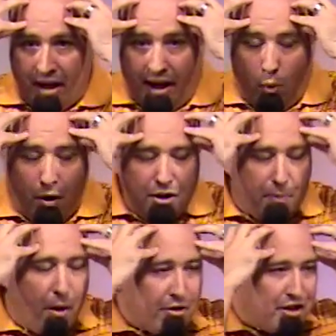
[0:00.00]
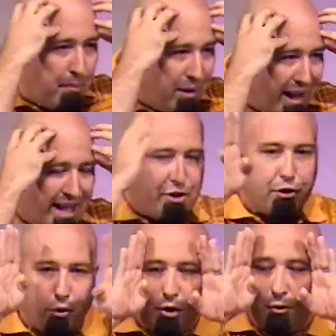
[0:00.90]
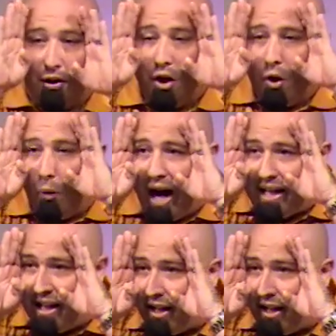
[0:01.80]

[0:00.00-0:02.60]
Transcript: And we're supposed to place truth right here,